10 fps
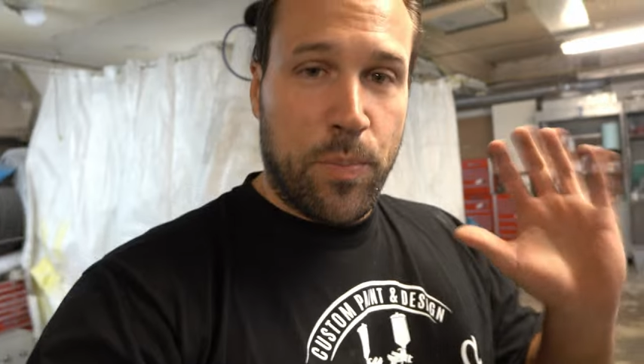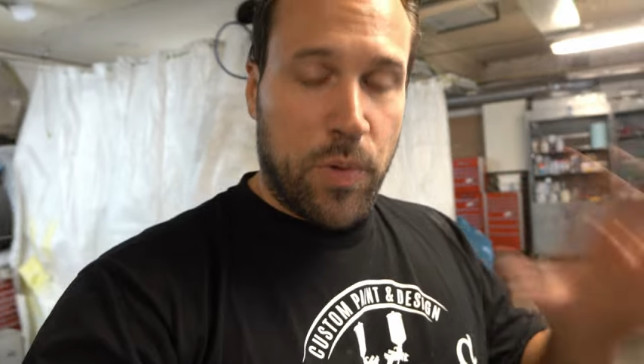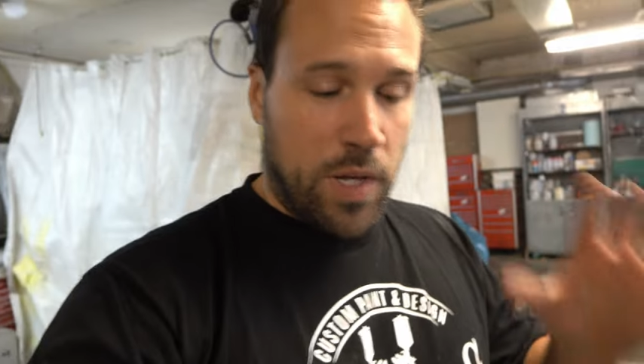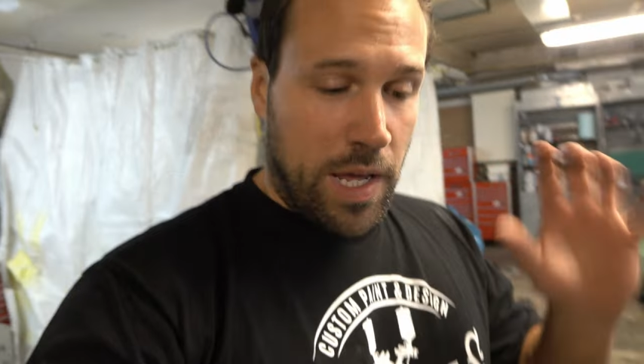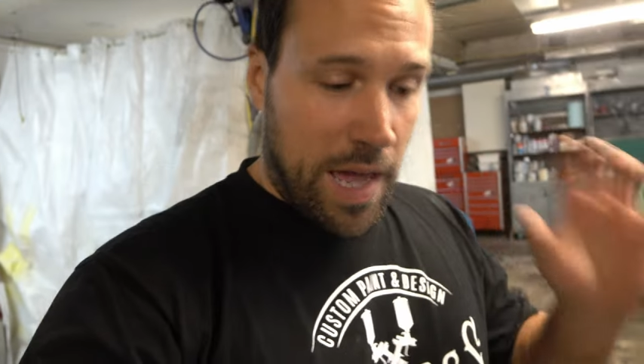
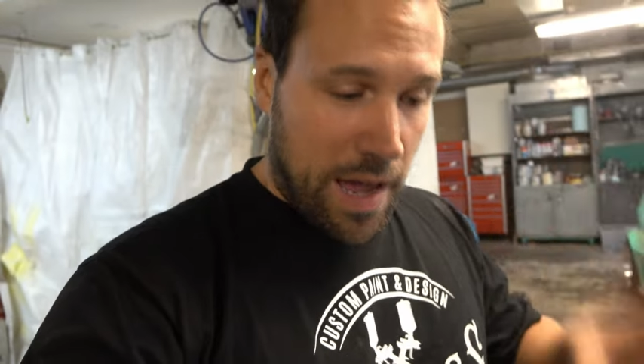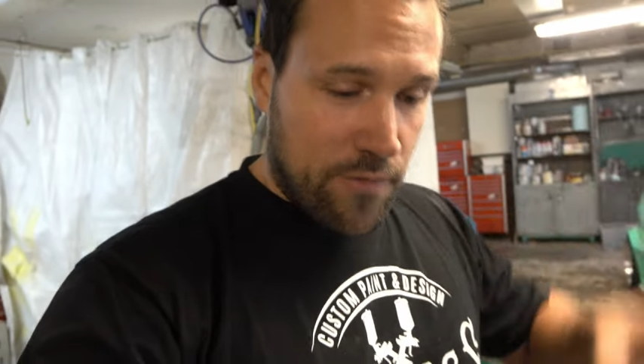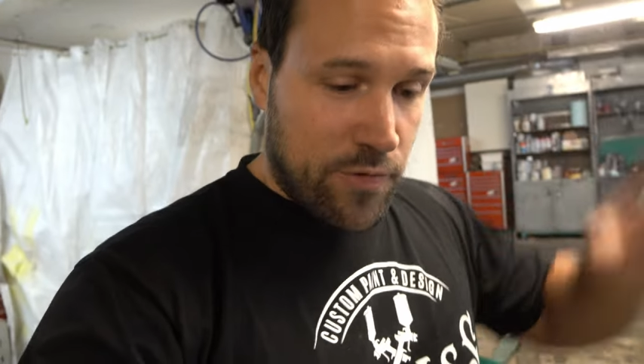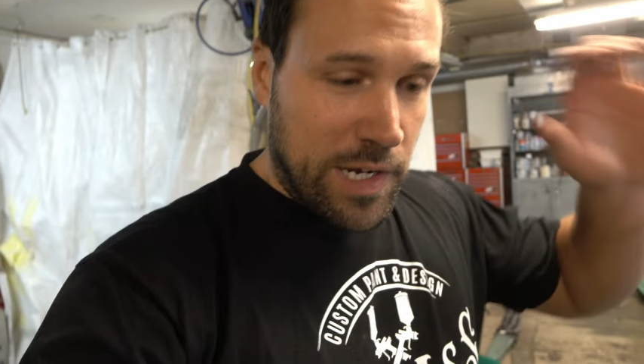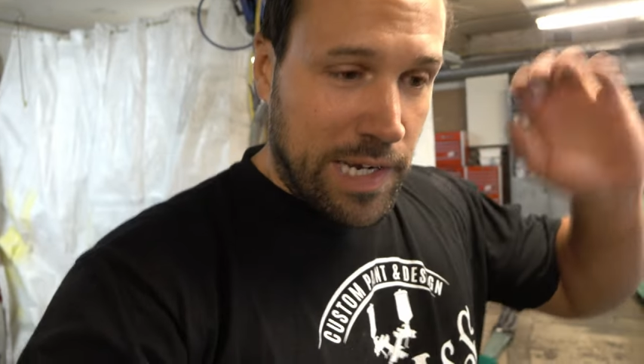put
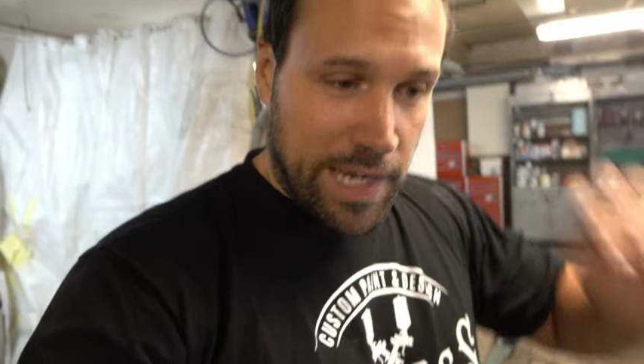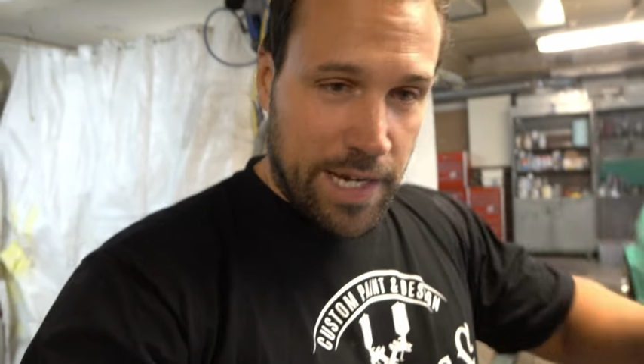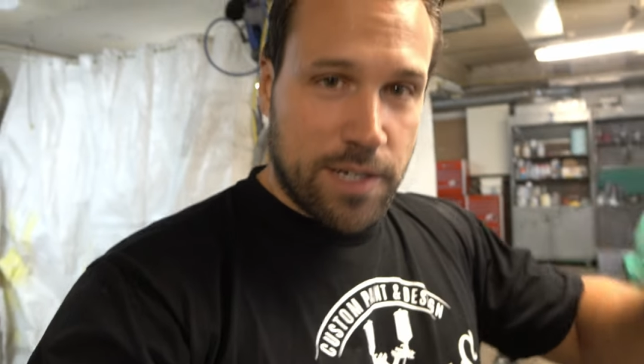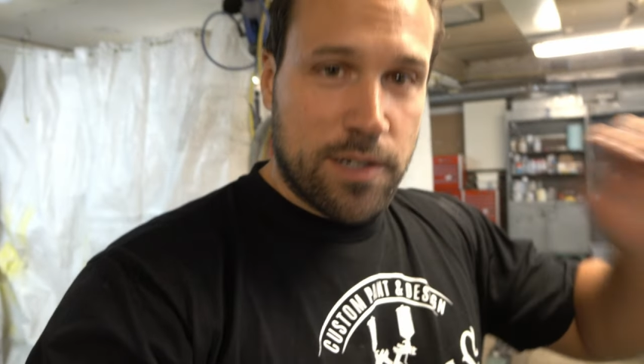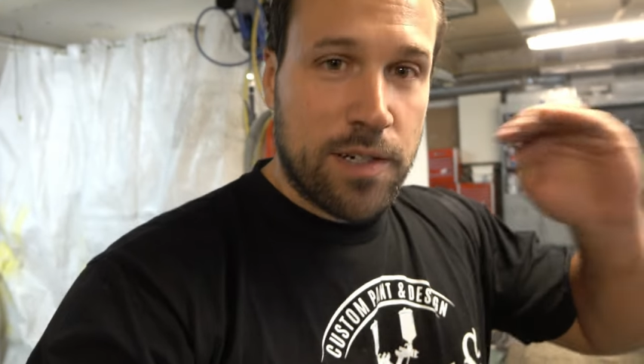every
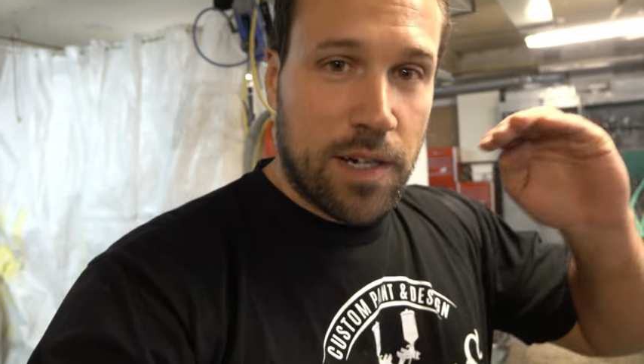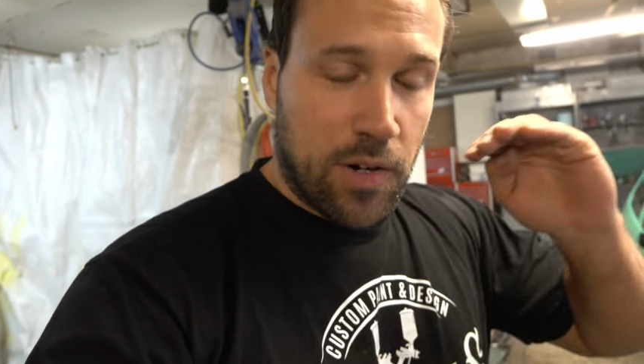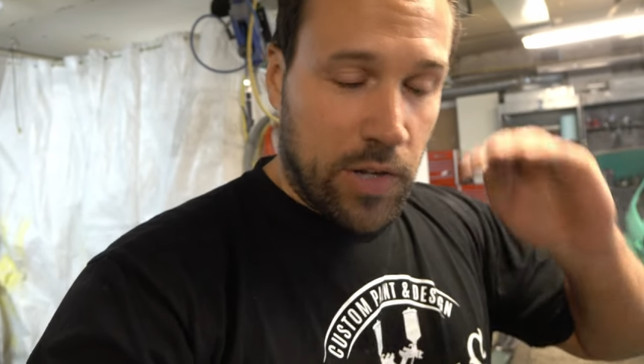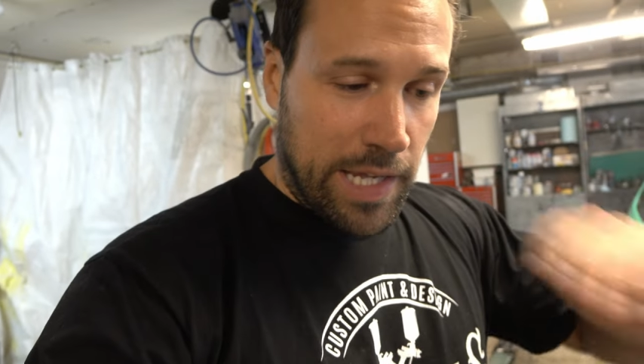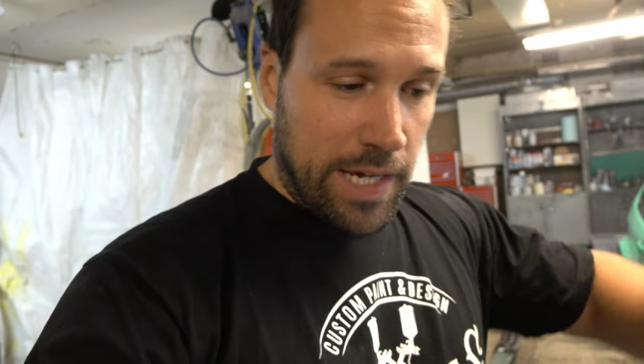layer
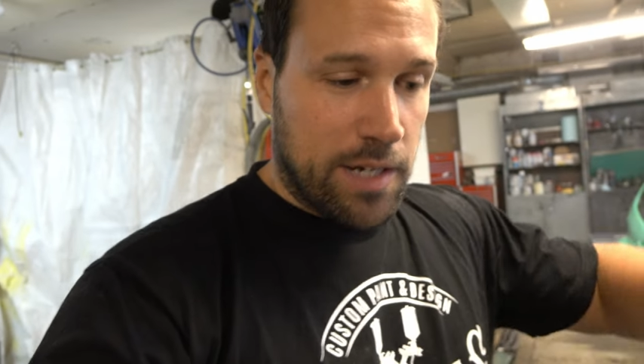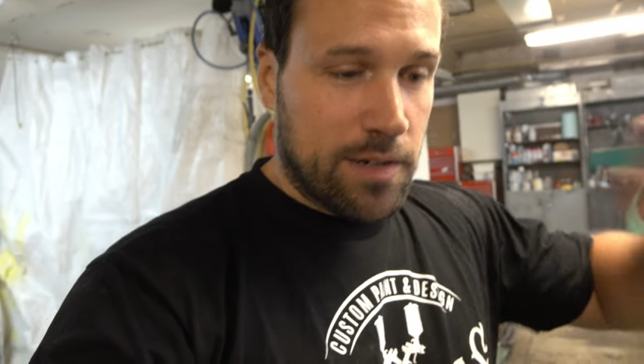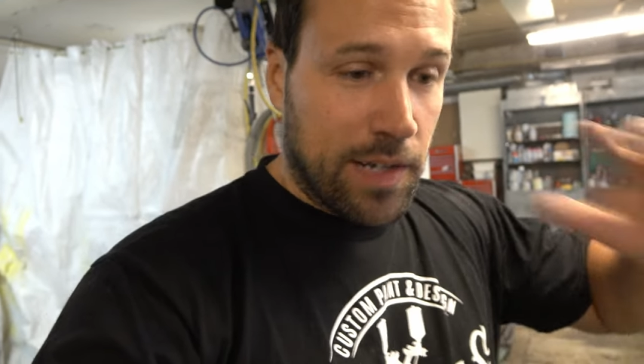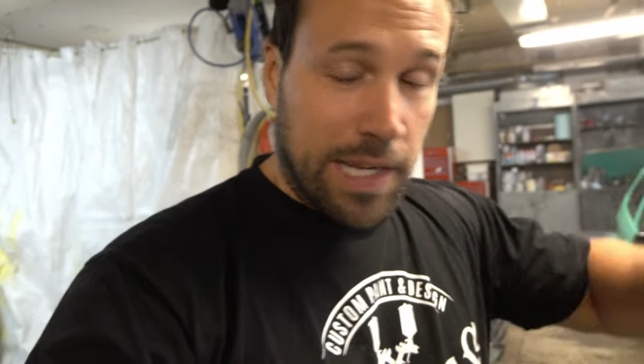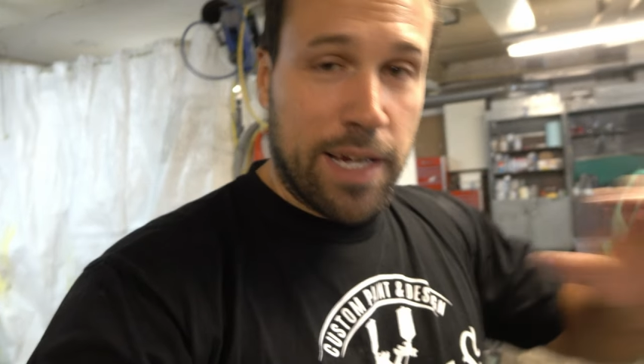on
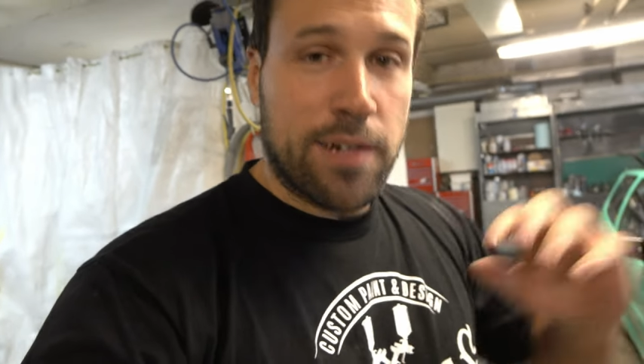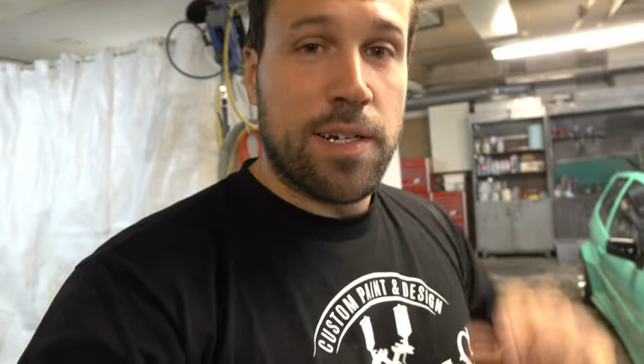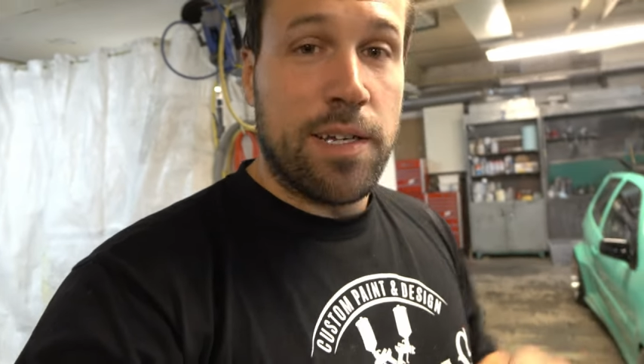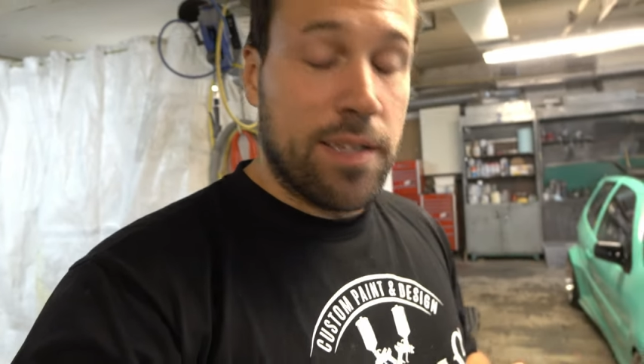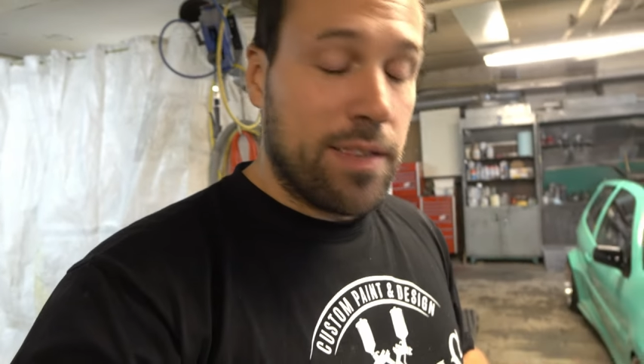layer
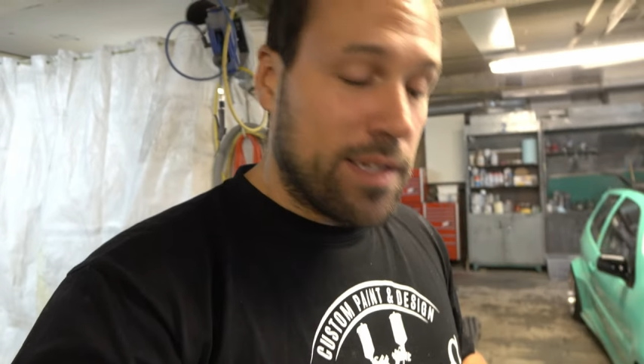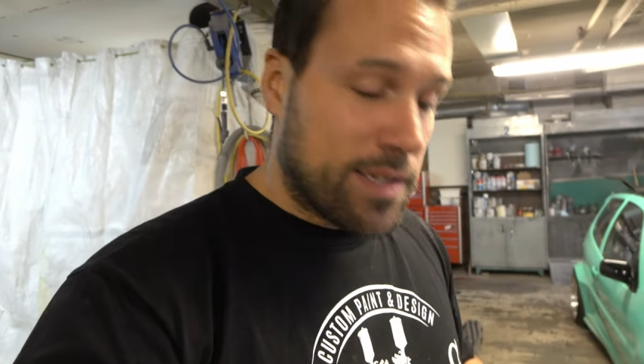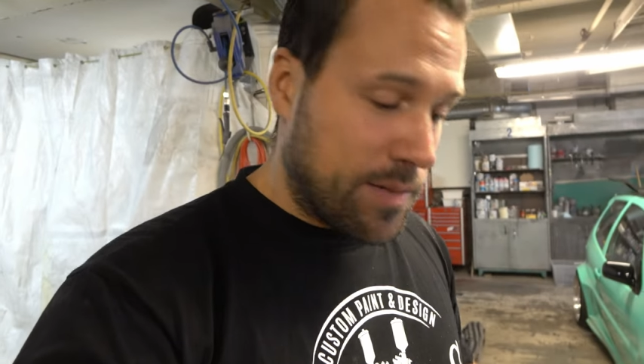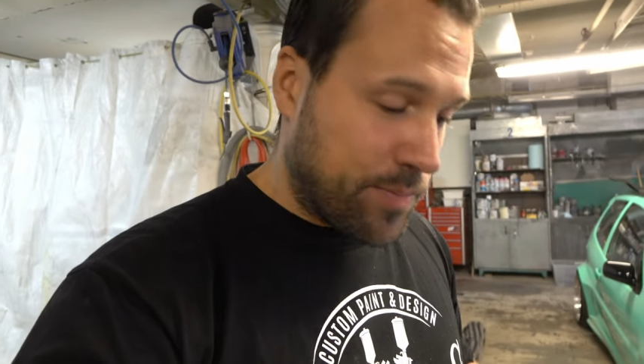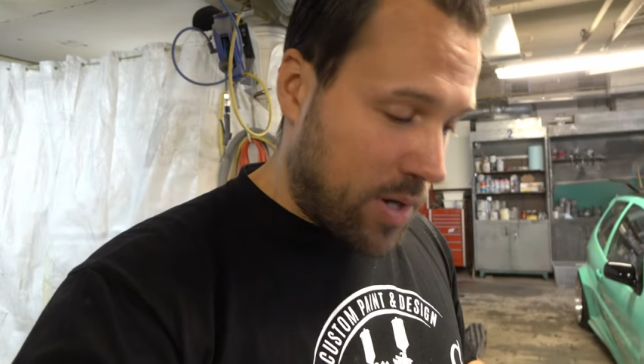in this
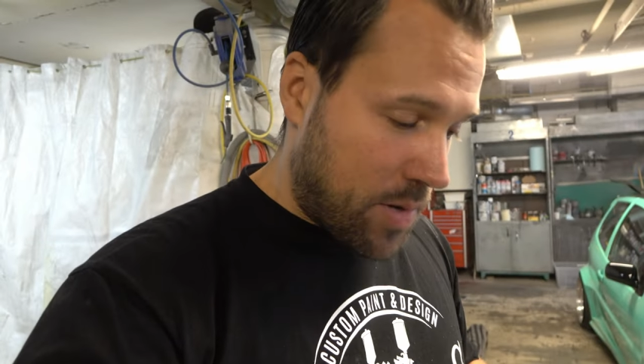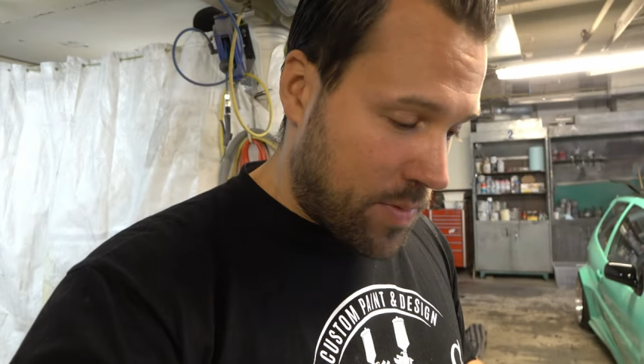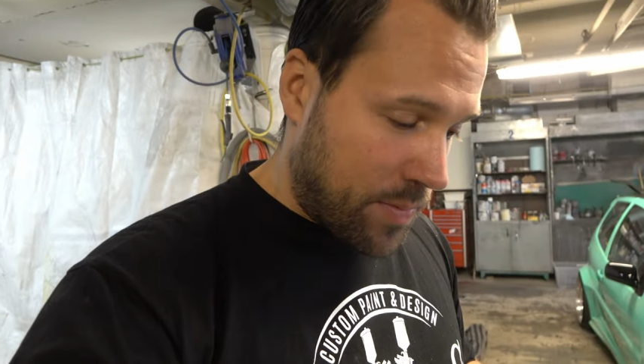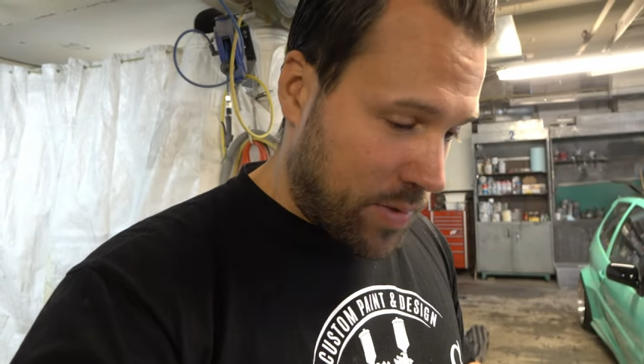compartment,